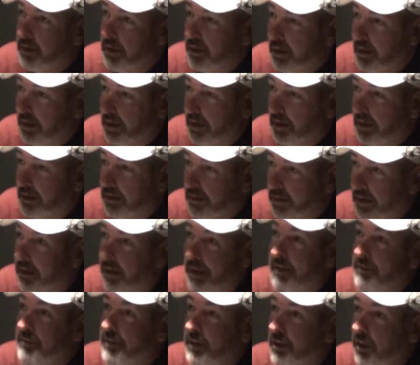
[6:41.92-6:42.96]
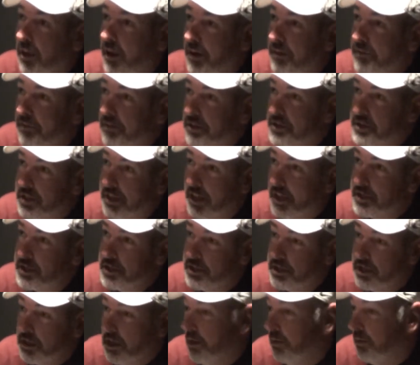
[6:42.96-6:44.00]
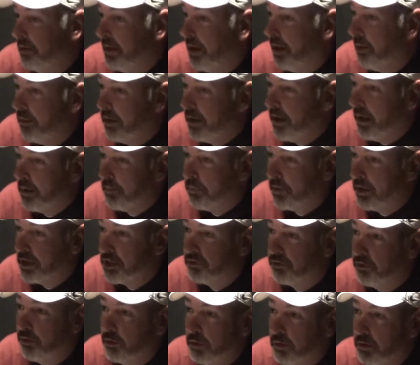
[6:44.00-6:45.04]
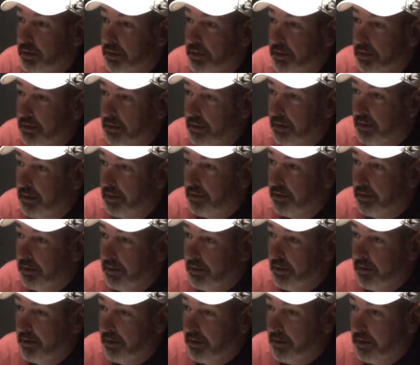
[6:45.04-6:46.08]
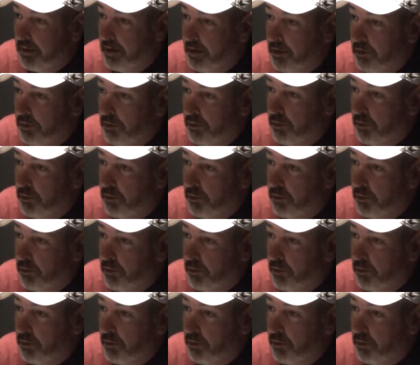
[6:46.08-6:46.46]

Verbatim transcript: uh, at 11 o'clock for the selection show, and now we got to press forward and, and, you know,